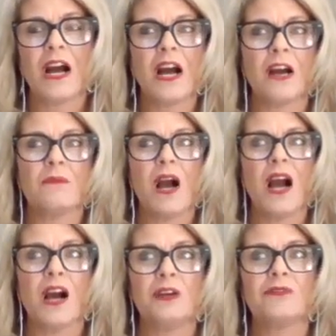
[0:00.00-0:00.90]

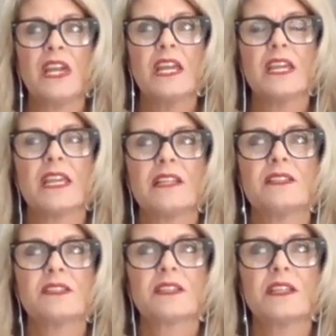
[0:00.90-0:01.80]
of
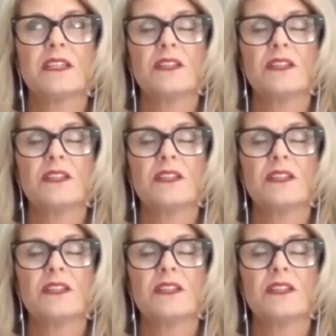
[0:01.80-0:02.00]
is